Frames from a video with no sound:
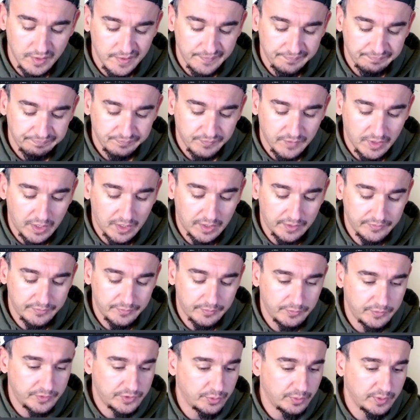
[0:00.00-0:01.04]

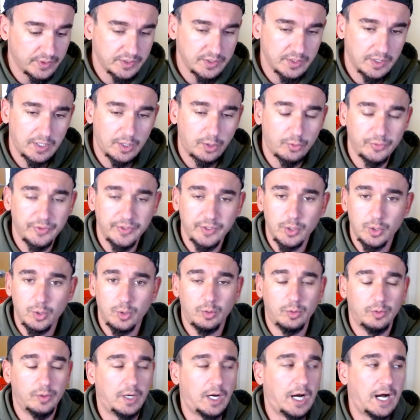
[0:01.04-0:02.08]
holding
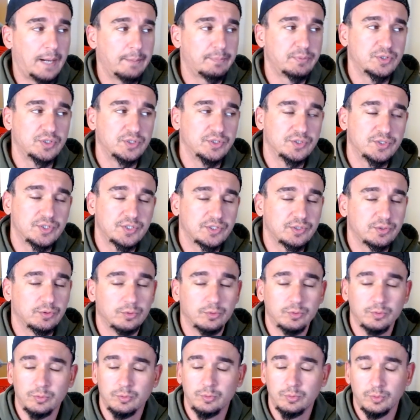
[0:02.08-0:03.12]
options
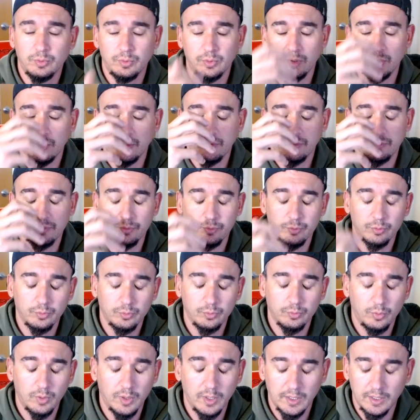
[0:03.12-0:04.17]
through
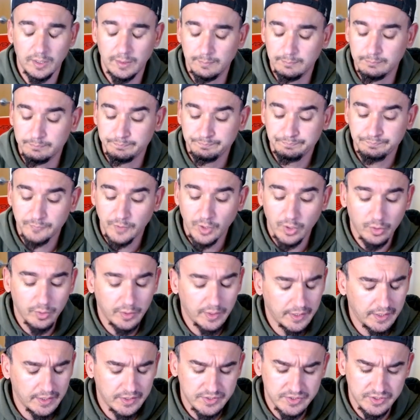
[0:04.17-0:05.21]

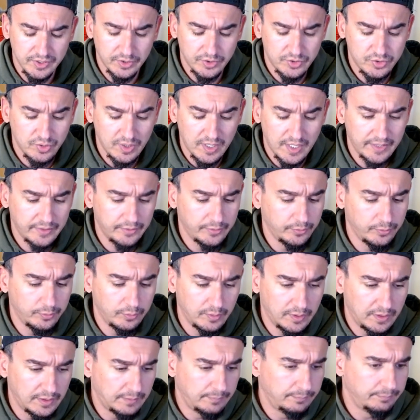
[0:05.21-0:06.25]
earnings to try
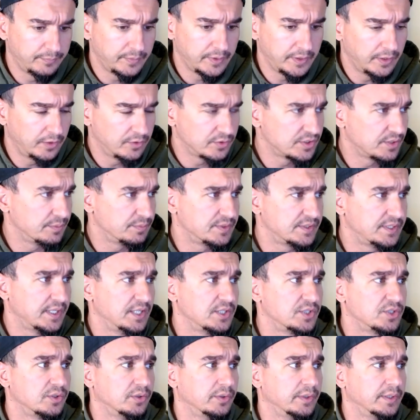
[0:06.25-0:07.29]
to
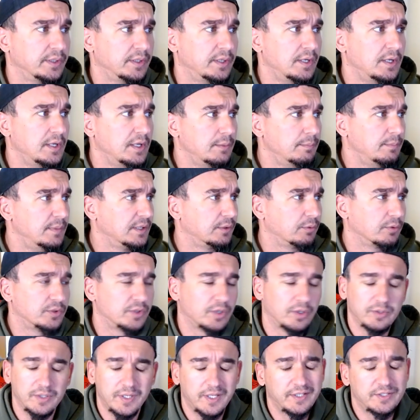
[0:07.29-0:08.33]
substantially make
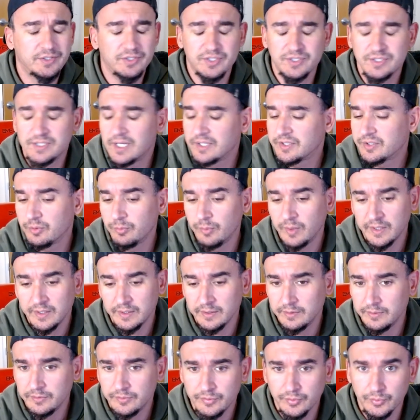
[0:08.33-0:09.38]
return. It's just not the way
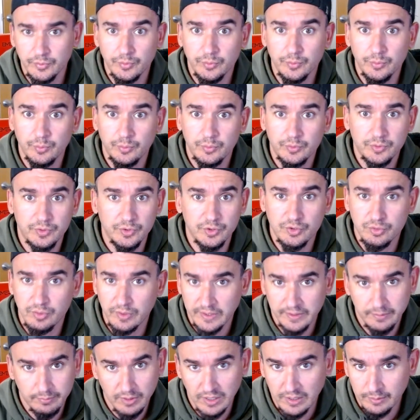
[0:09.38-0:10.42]
to
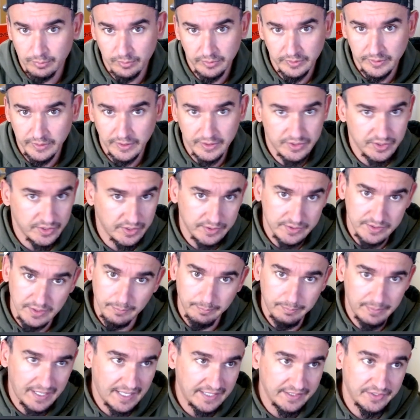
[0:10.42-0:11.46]
trade properly. It's a
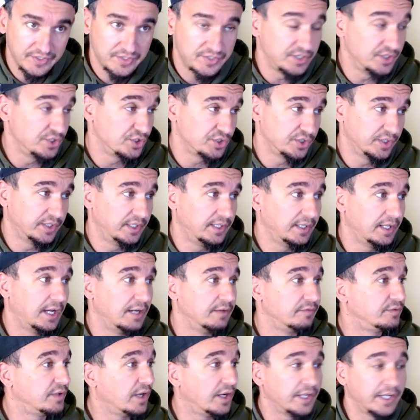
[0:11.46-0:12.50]
bad decision.
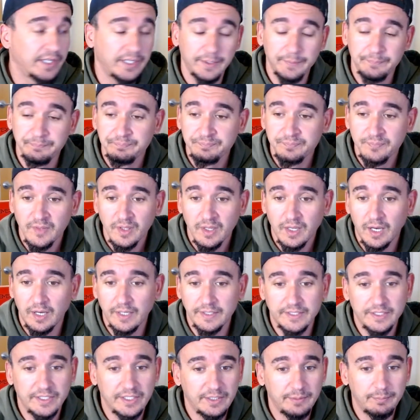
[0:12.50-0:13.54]
I've done it. I
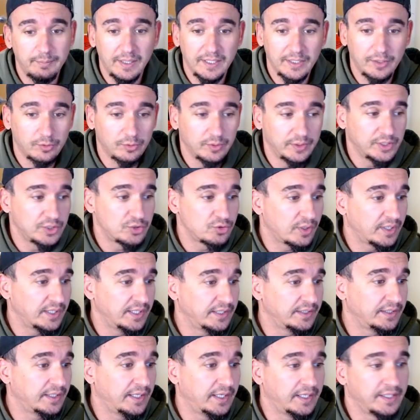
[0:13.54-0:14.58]
did it in my early trading
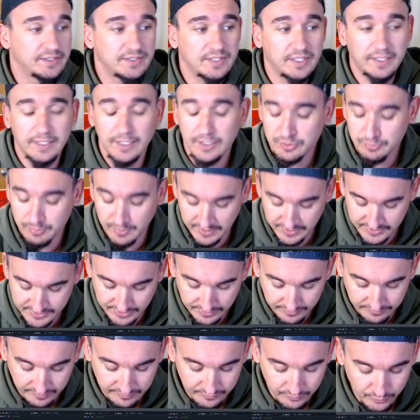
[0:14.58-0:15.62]
days. I catch
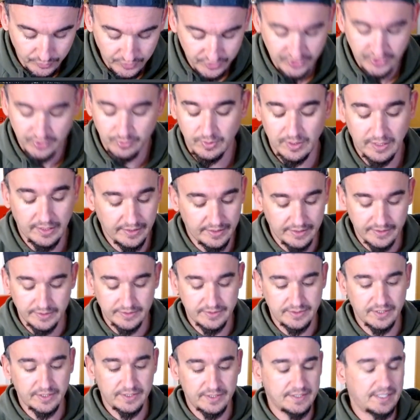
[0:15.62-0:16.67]
myself every once in a while.
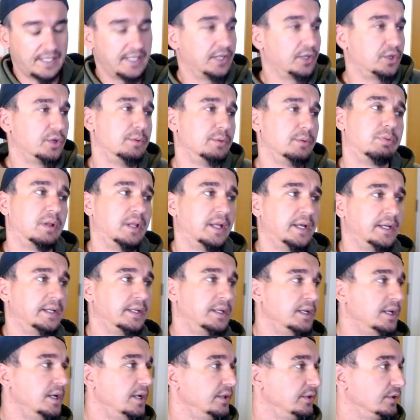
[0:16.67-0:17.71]
It's not a good play.
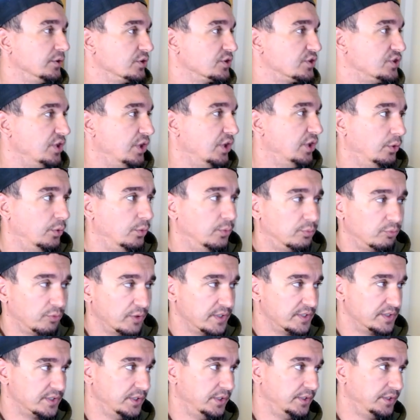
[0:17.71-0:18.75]
There's no
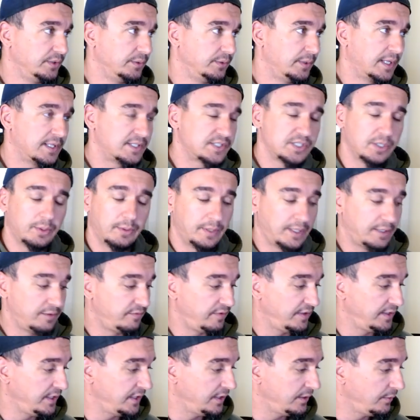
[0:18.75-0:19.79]
reason to do that. So
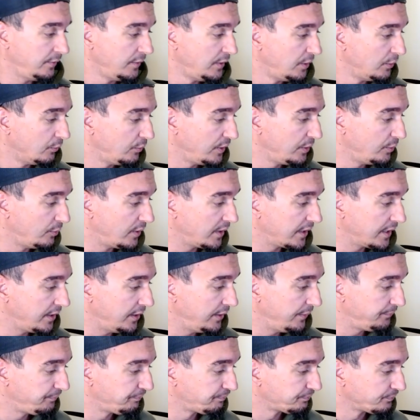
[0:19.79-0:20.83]
NVIDIA, we
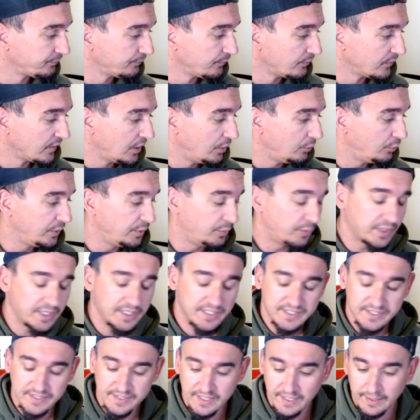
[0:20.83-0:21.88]
want to
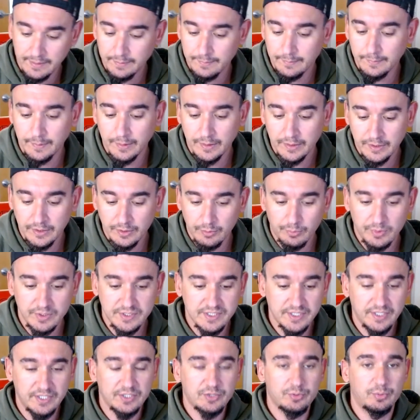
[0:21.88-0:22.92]
sit, we'll
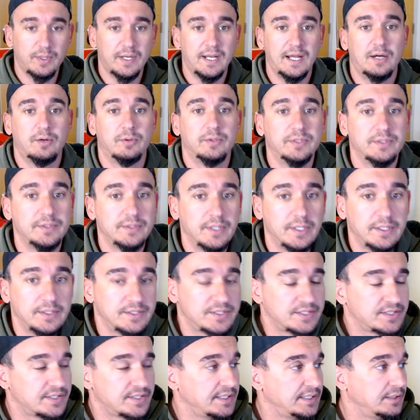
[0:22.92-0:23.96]
sit this one out and
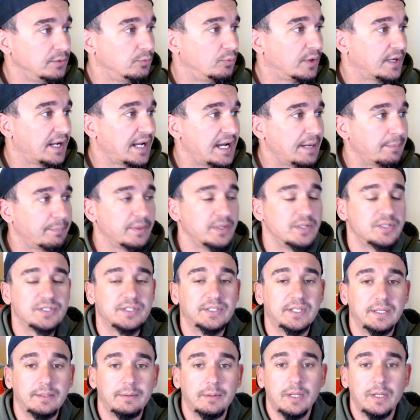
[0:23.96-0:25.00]
see what happens, and then